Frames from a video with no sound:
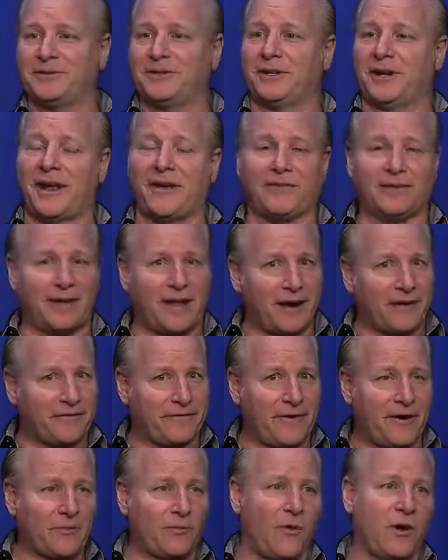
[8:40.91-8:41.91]
You're gonna have a lot of
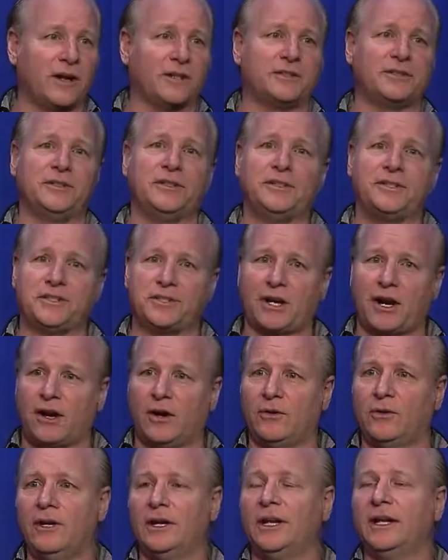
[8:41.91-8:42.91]
fun watching this
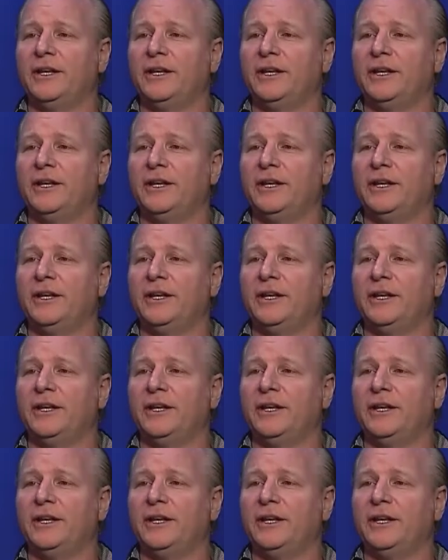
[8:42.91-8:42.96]
show.